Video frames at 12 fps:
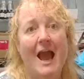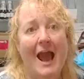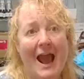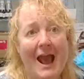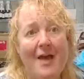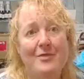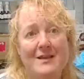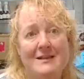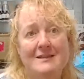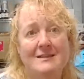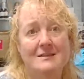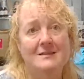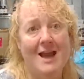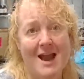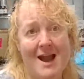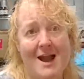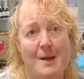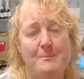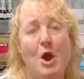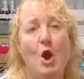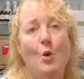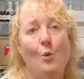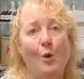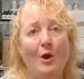at this time
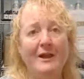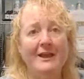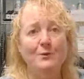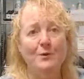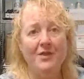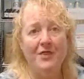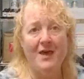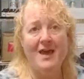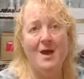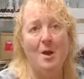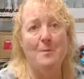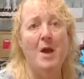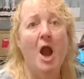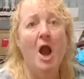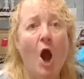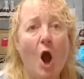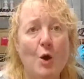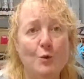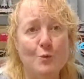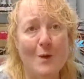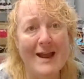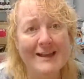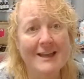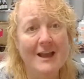working with them
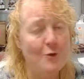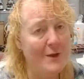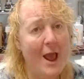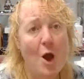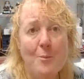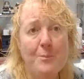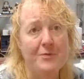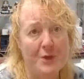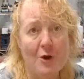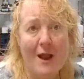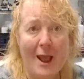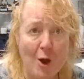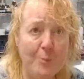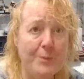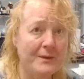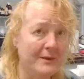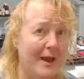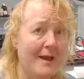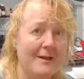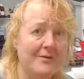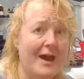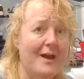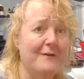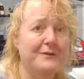on help. They're helping
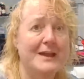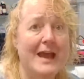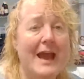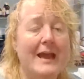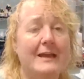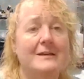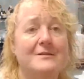the FDA